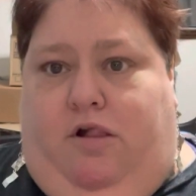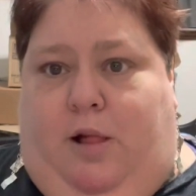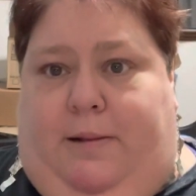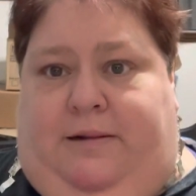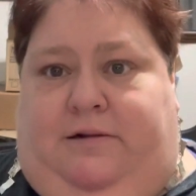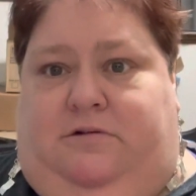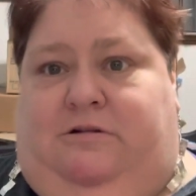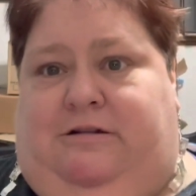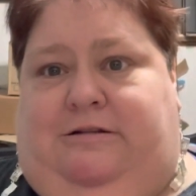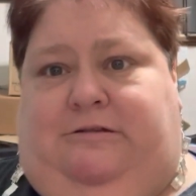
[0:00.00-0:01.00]
Yeah,
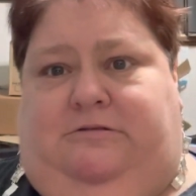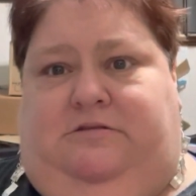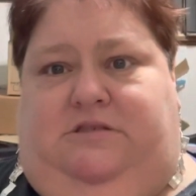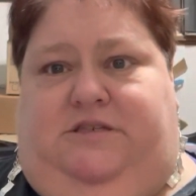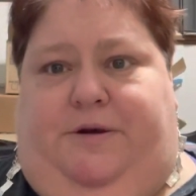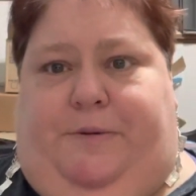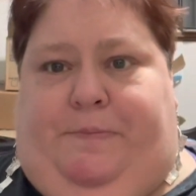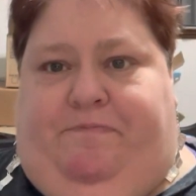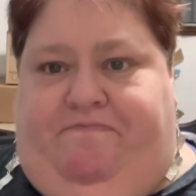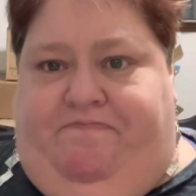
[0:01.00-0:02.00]
so,
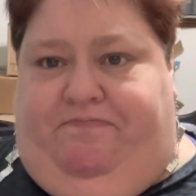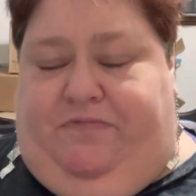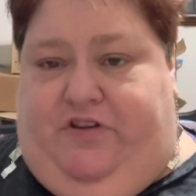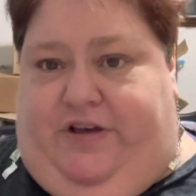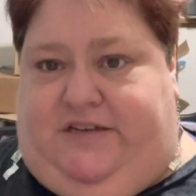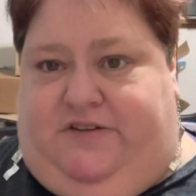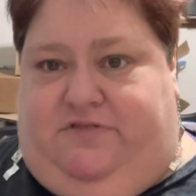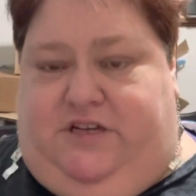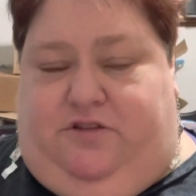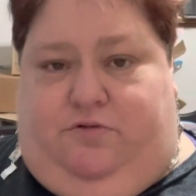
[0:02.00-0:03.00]
July
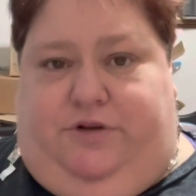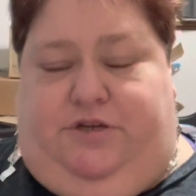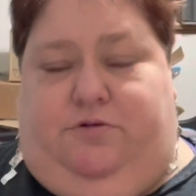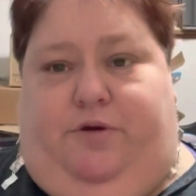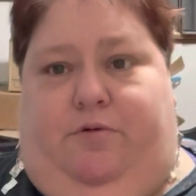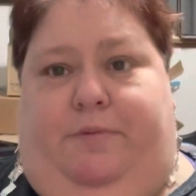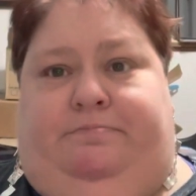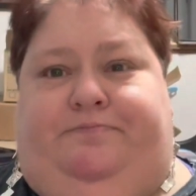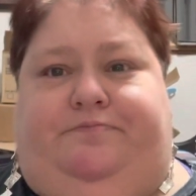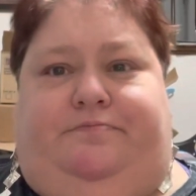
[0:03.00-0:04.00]
17th, 2021.
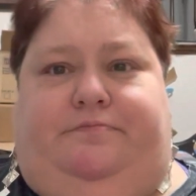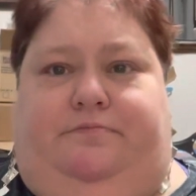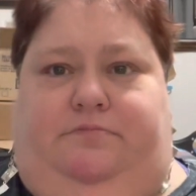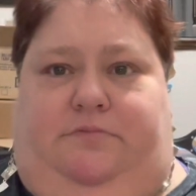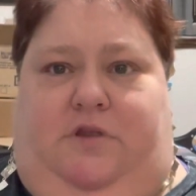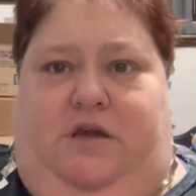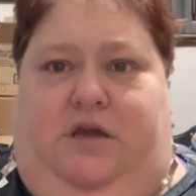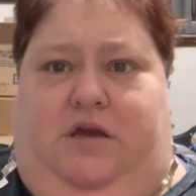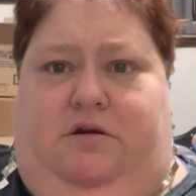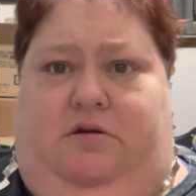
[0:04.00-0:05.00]

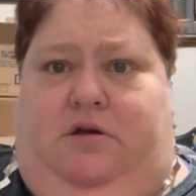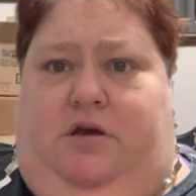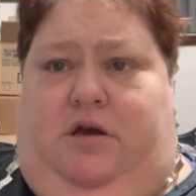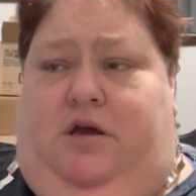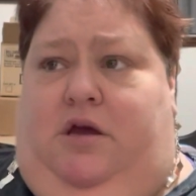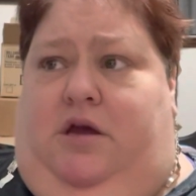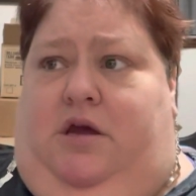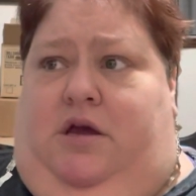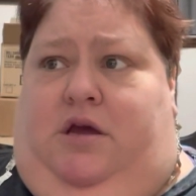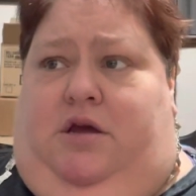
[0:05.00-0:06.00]
Yeah.
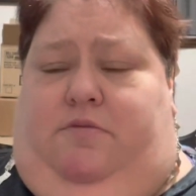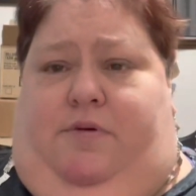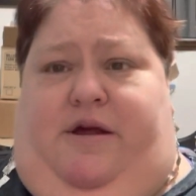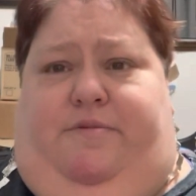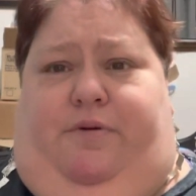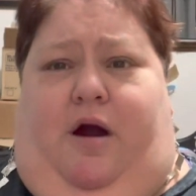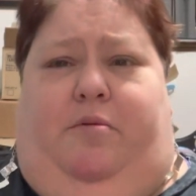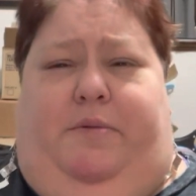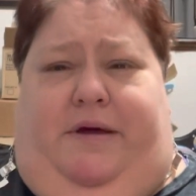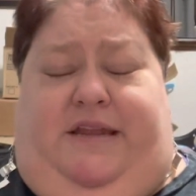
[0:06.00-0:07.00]
But
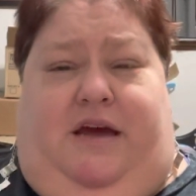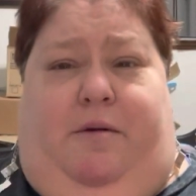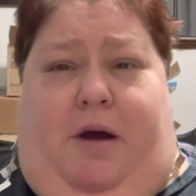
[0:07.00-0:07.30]
probably by the time I